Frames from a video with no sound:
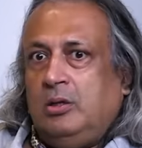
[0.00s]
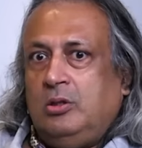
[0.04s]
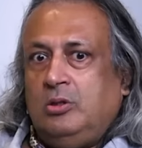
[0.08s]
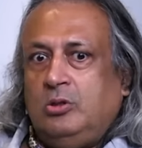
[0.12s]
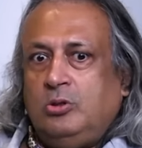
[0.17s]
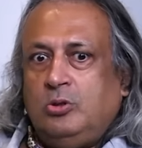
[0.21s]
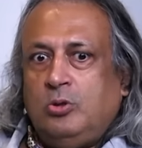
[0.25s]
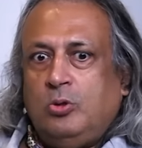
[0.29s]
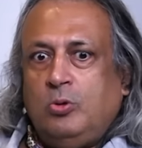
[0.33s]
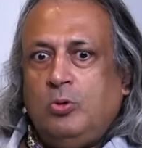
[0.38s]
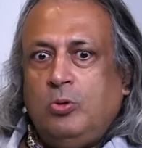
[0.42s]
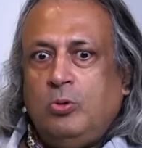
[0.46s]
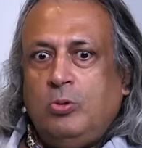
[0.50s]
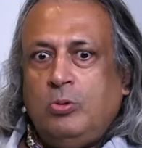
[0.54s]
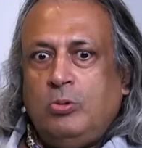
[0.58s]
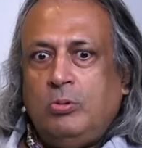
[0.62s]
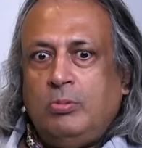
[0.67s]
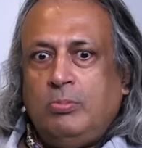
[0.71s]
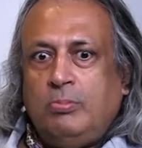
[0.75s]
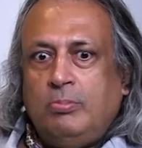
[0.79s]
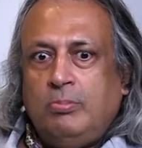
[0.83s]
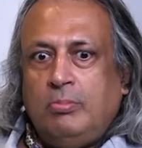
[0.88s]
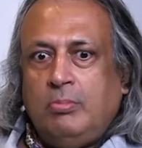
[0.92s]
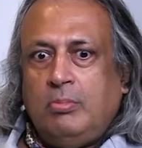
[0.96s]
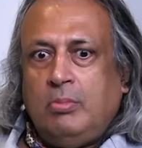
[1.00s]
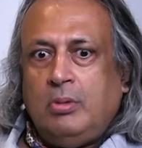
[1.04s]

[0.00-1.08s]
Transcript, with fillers: So,